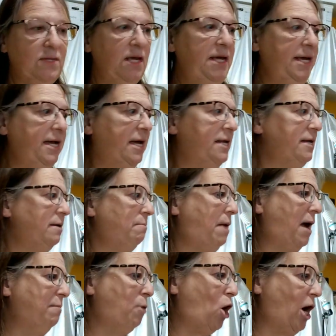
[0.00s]
and
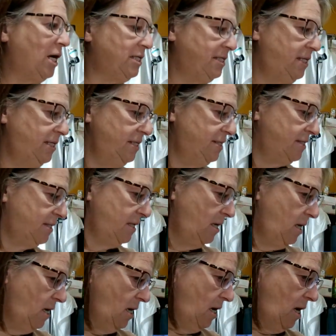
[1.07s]
my boxes
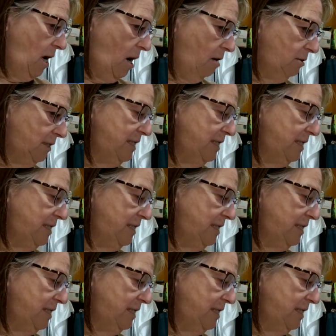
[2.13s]
are